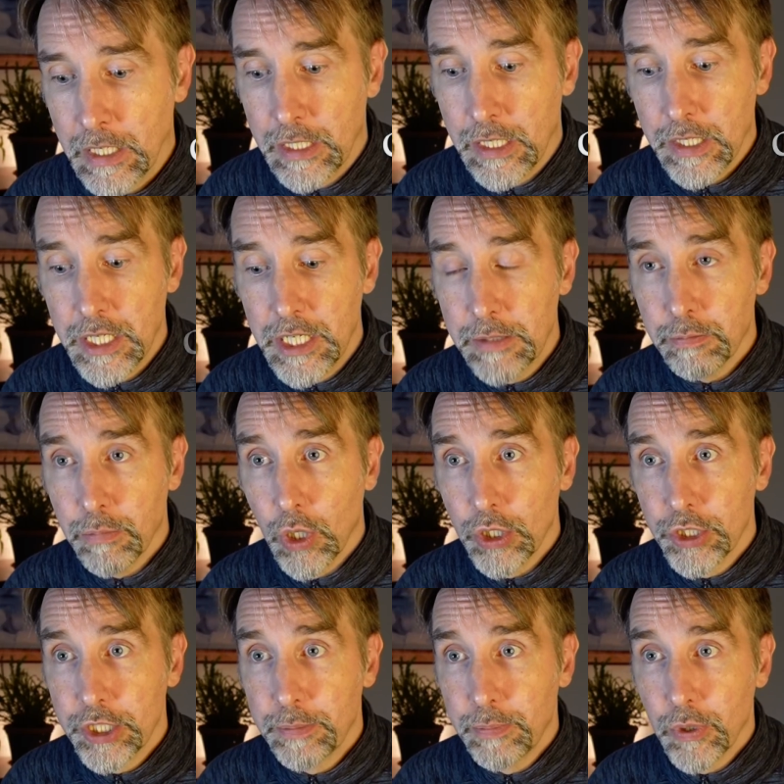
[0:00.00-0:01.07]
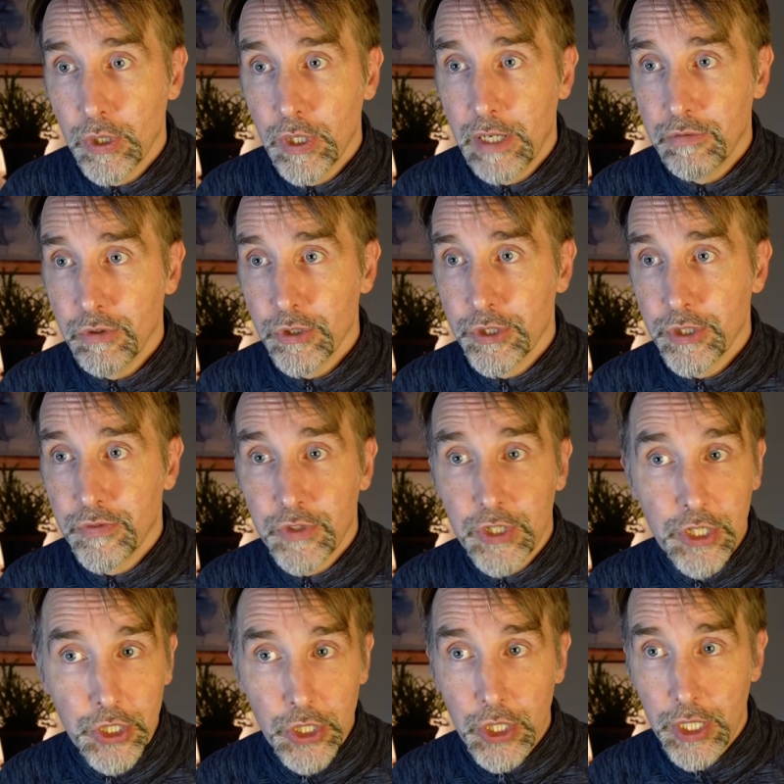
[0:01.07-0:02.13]
Now, these multiple levels of
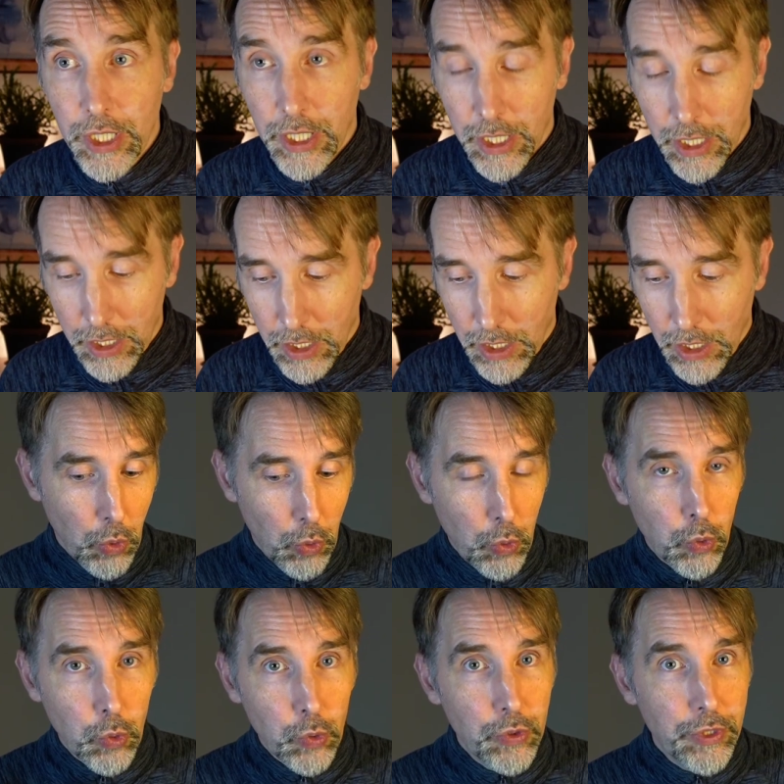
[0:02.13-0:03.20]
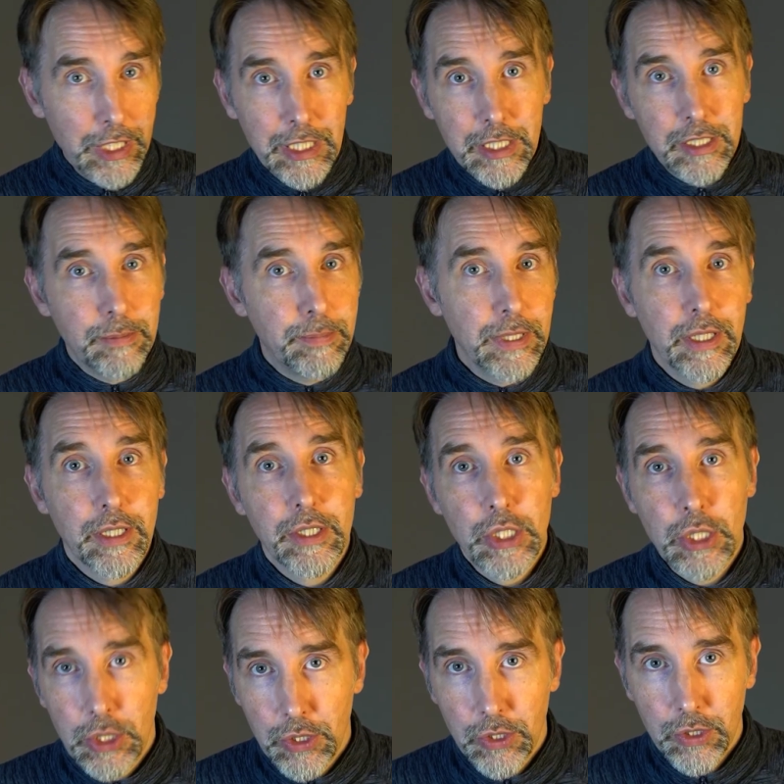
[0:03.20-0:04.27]
desire all need to be
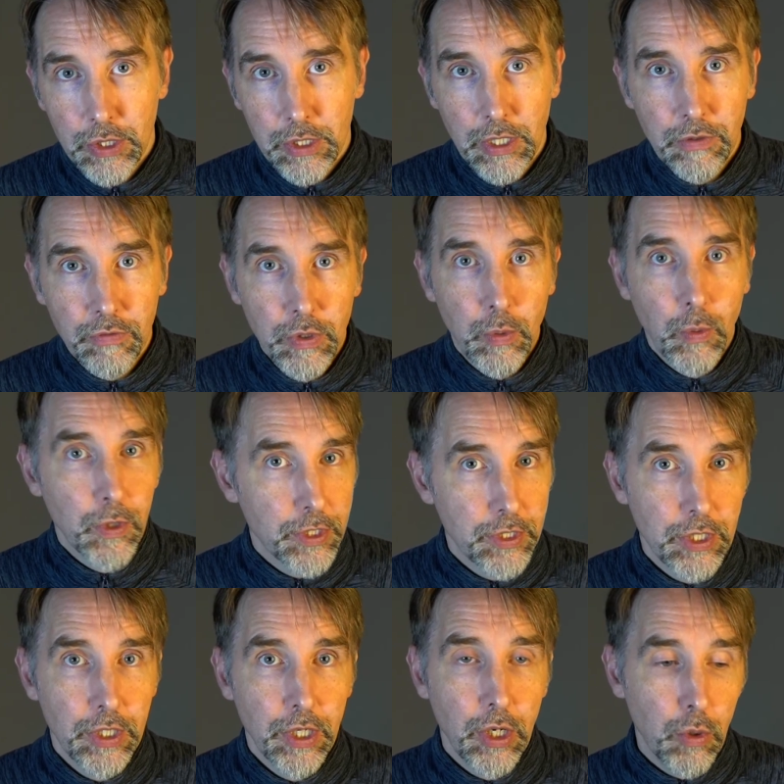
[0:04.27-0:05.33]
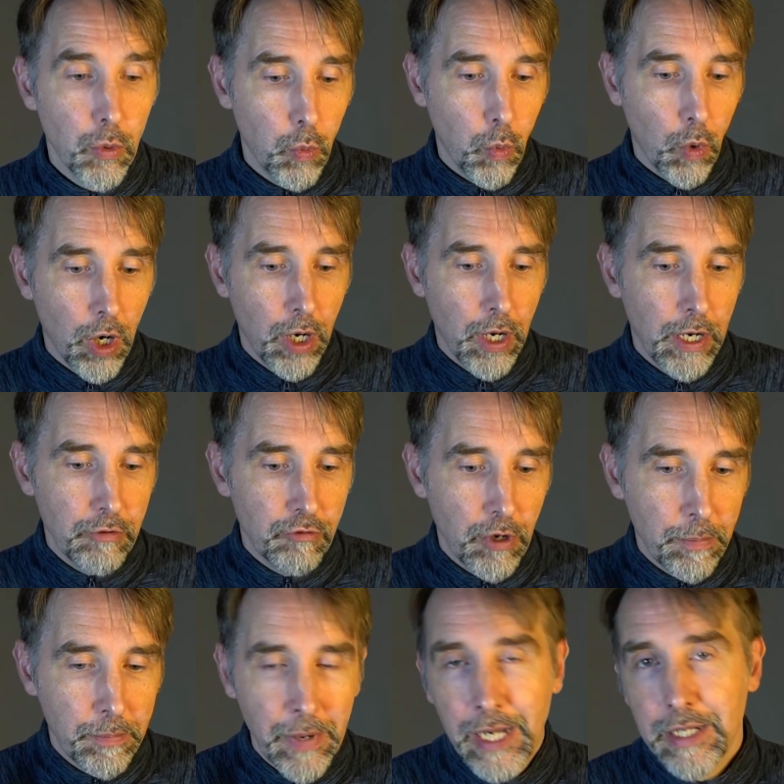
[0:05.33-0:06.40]
understood if you want to know why
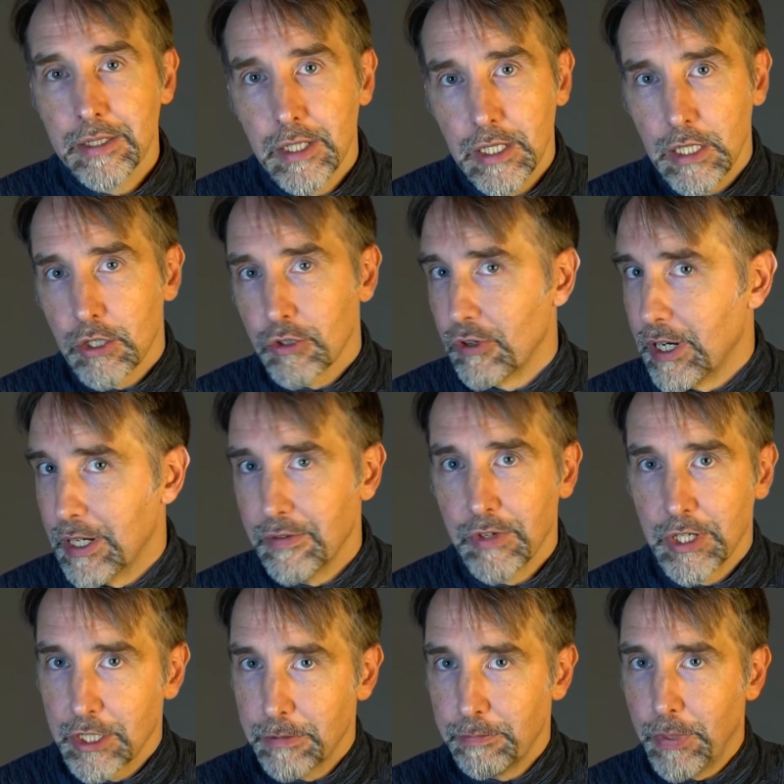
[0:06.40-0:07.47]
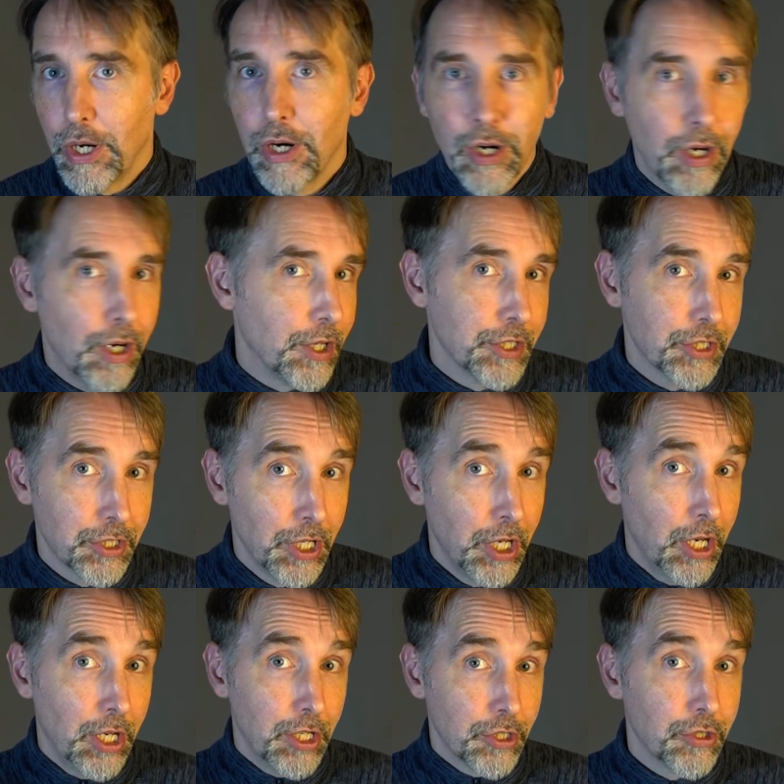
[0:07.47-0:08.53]
romantic cravings pass
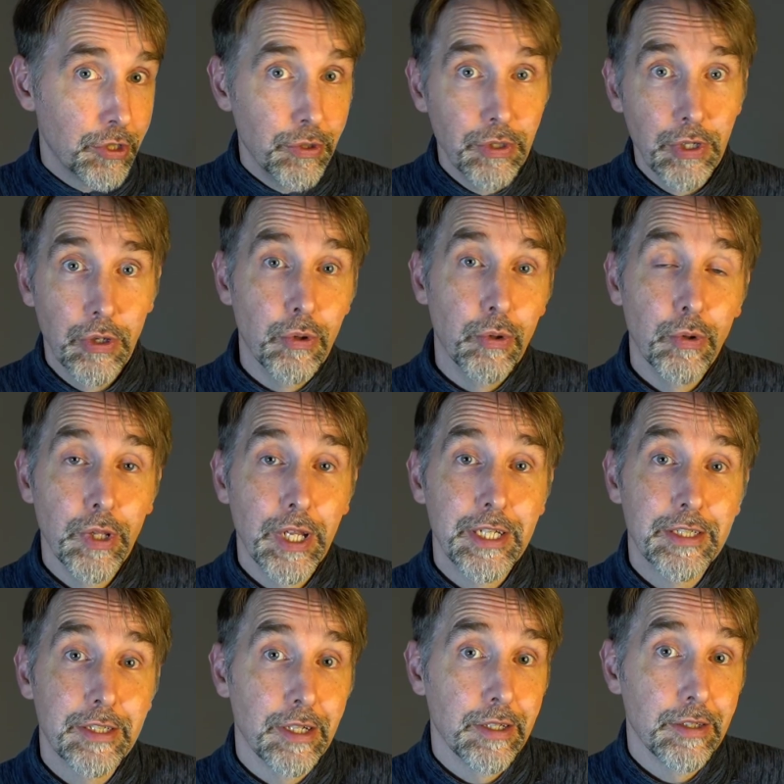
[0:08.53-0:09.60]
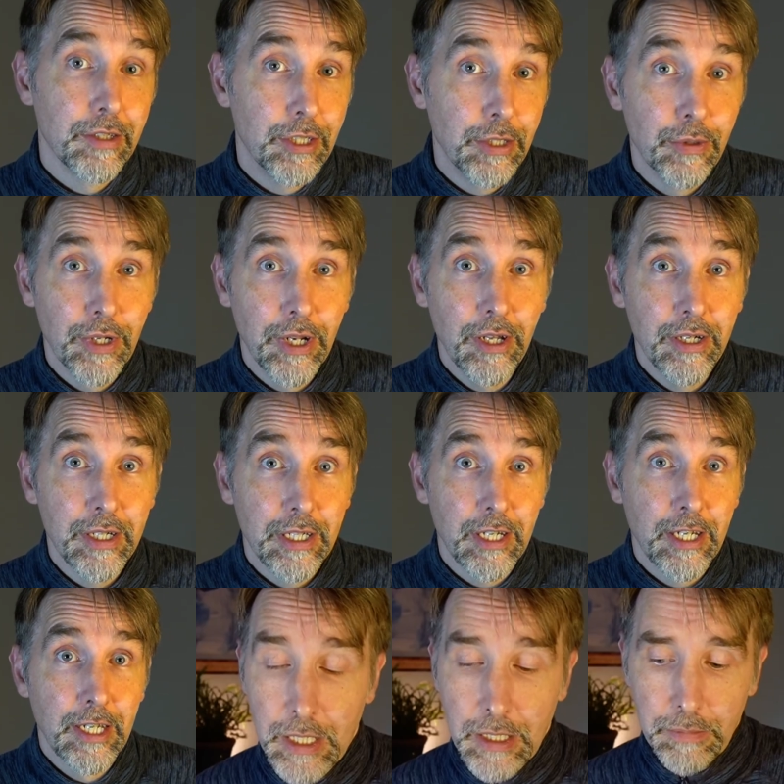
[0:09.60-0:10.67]
sooner or later than you would
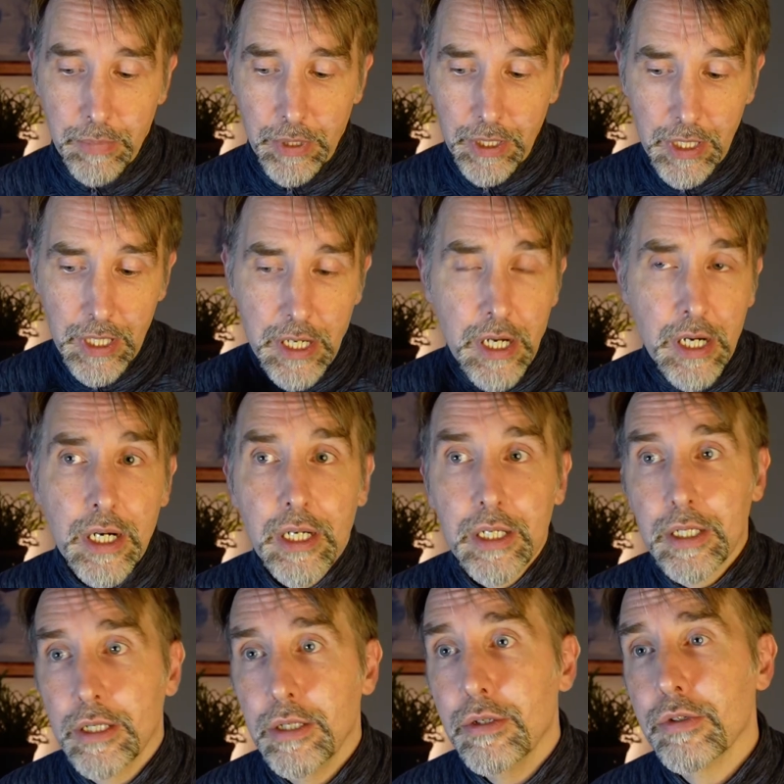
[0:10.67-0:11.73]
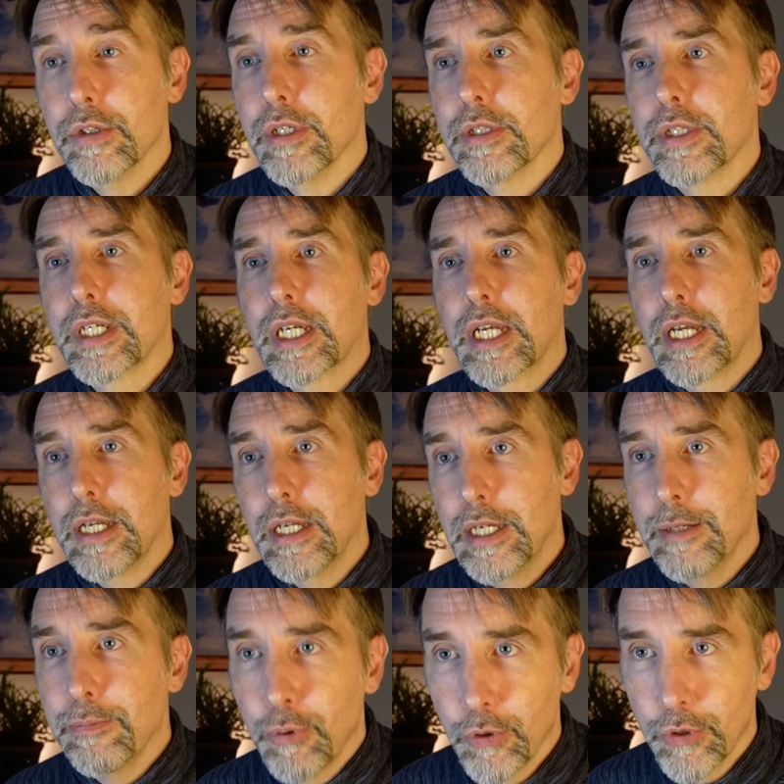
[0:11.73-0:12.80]
like. But I'd argue that the
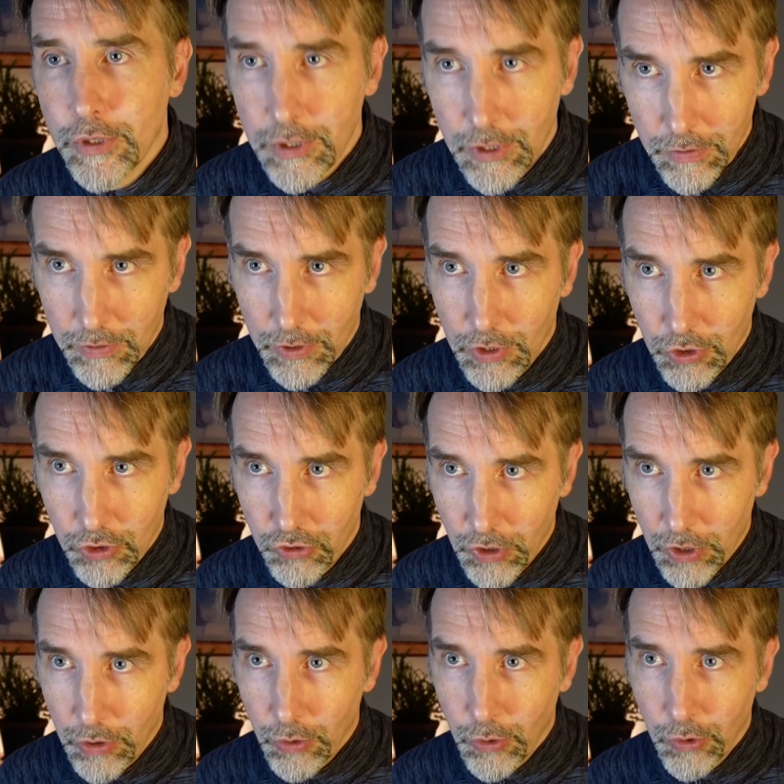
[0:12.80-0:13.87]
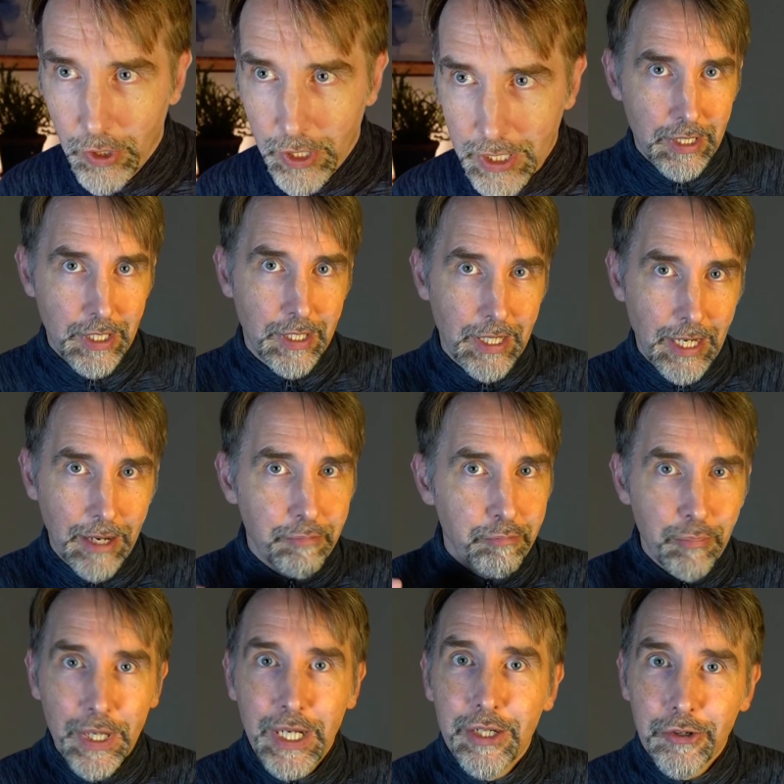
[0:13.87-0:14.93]
key point of control is at that
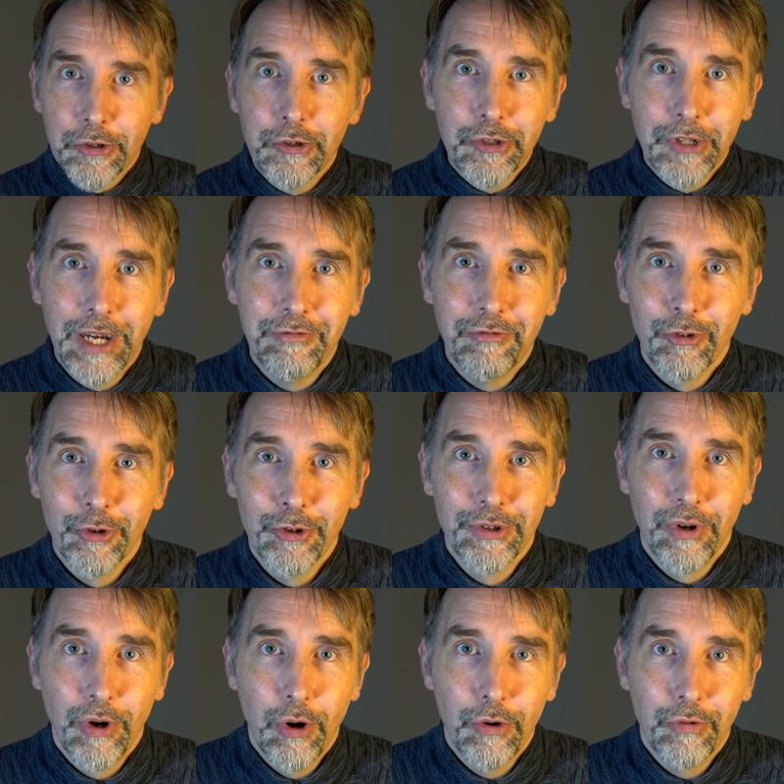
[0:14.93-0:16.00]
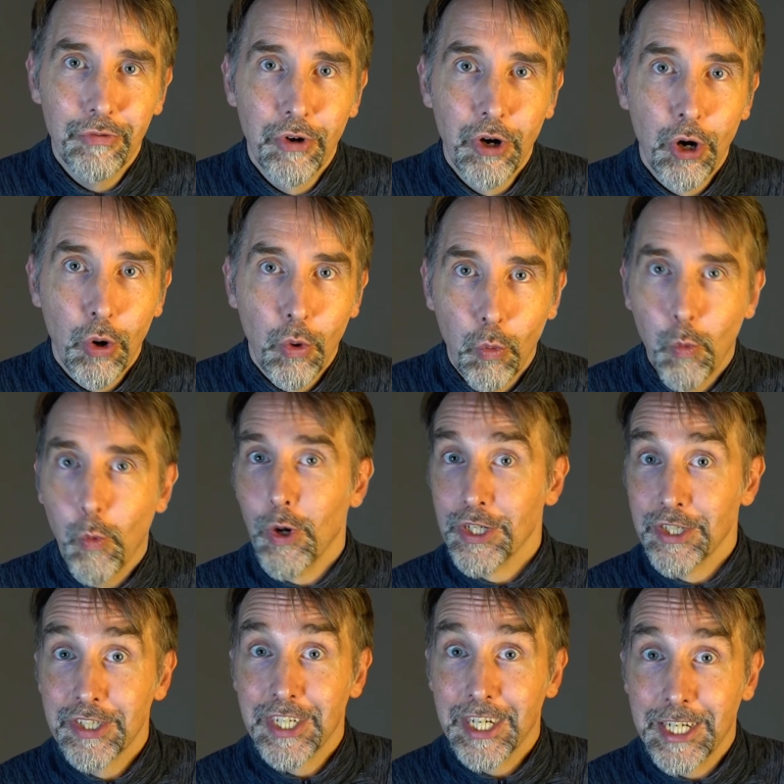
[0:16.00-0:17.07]
middle level of
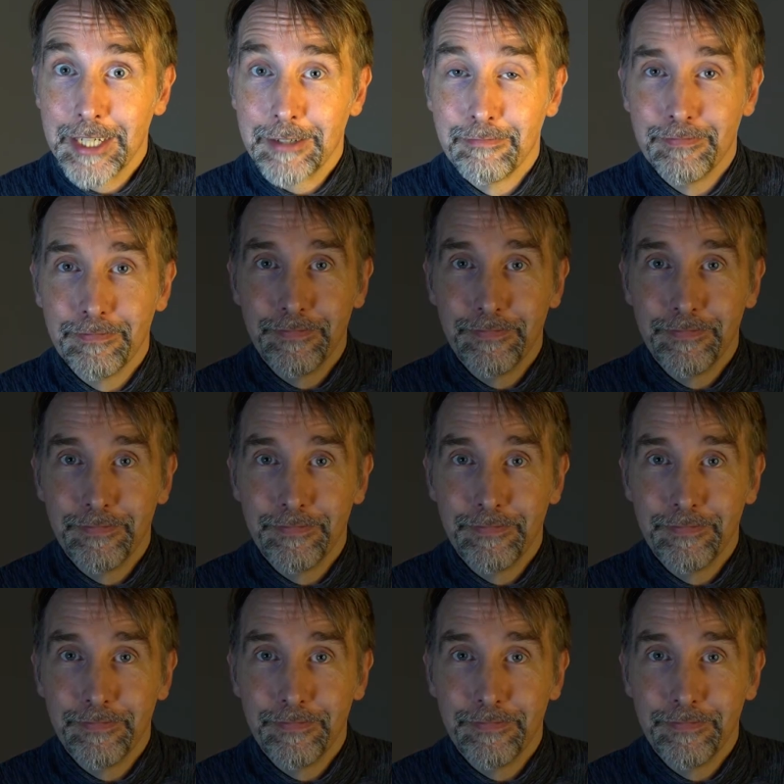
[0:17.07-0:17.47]
wanting.